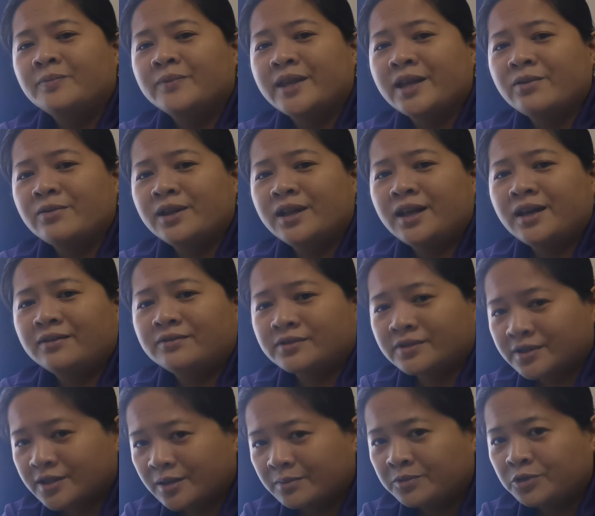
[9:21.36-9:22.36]
They will have
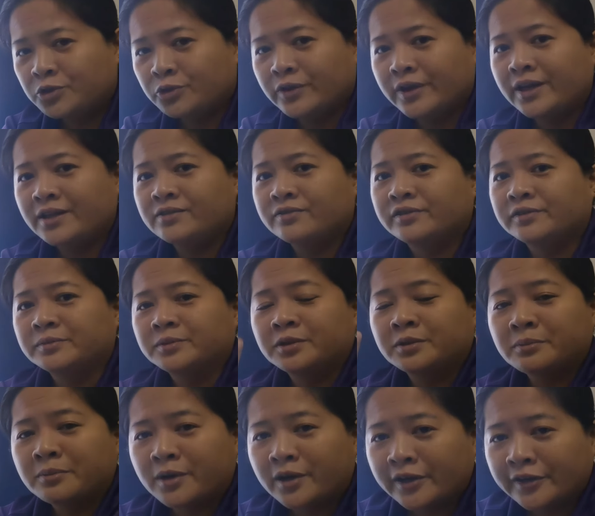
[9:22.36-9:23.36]
some traits from
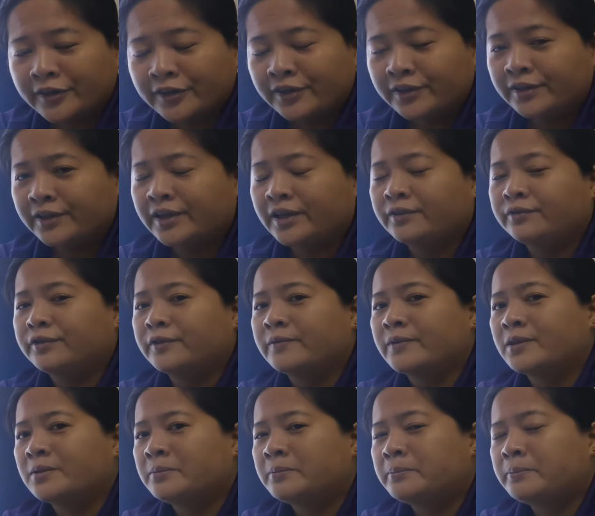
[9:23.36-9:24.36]
the mother and
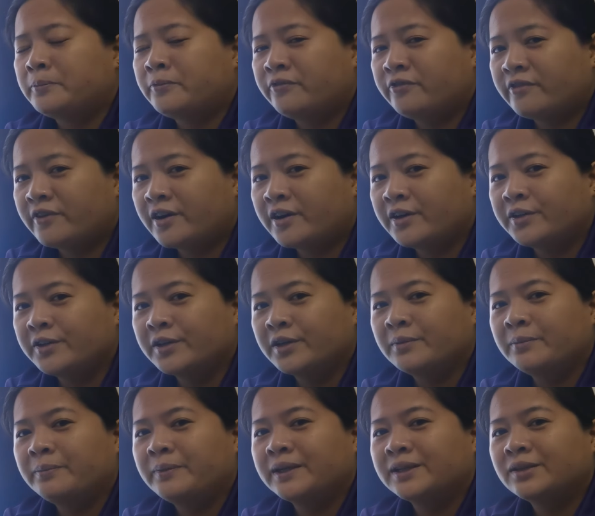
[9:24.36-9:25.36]
from the
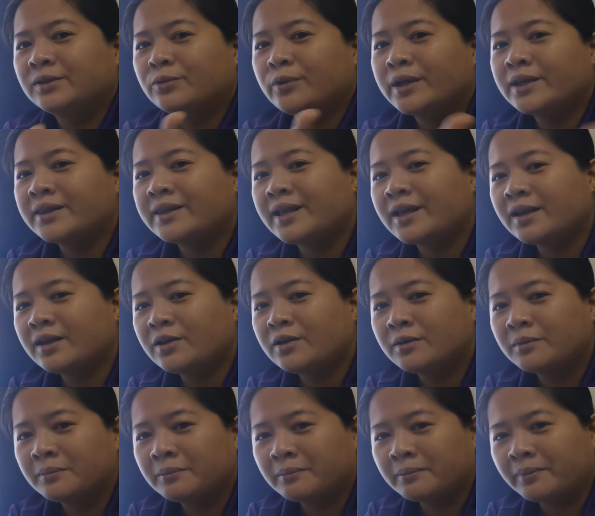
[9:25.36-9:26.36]
father, but when they
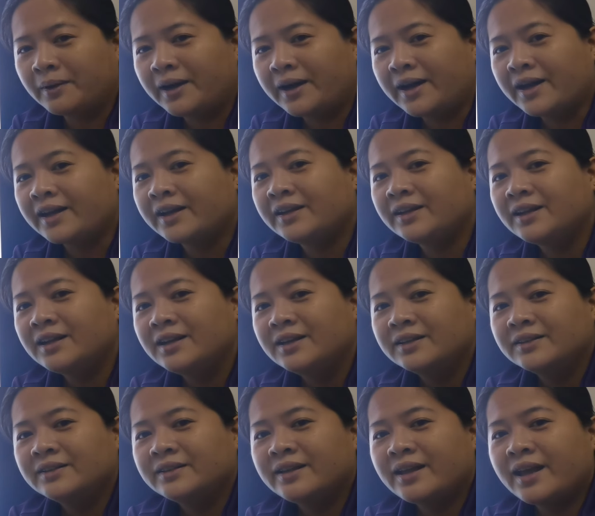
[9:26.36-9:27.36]
combine,
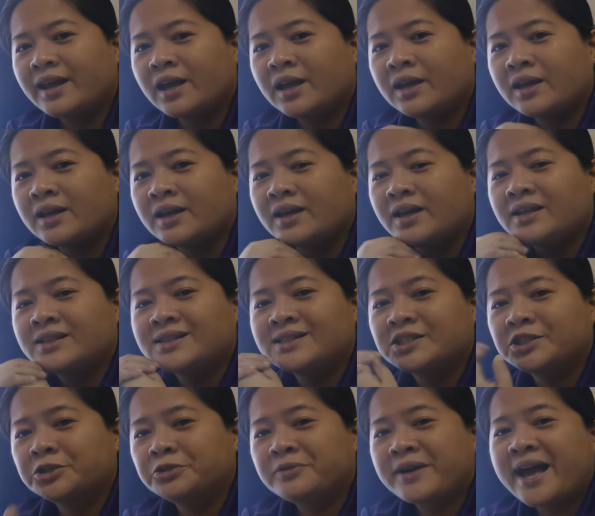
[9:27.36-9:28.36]

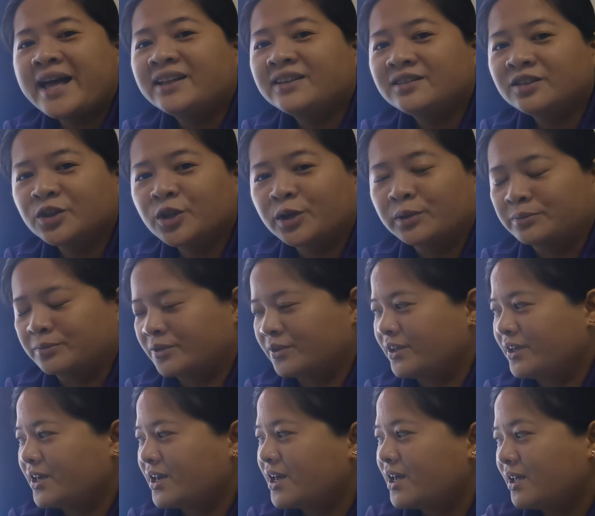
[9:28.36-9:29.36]
it's random,
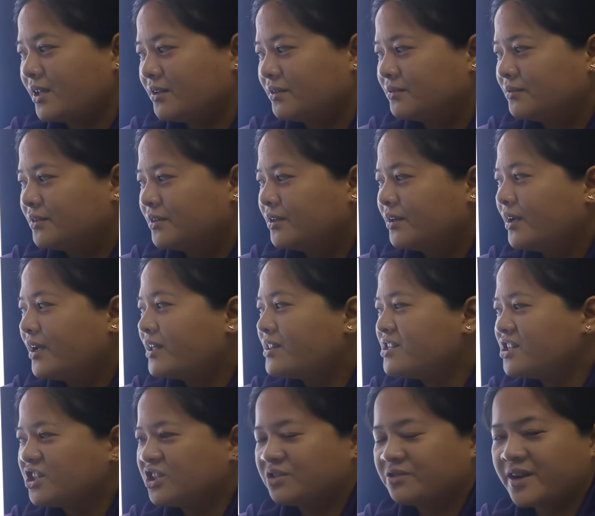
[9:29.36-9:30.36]
okay?
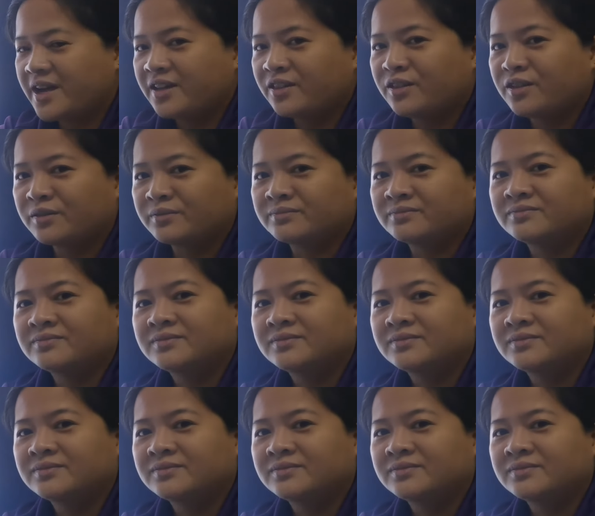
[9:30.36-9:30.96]
It's random.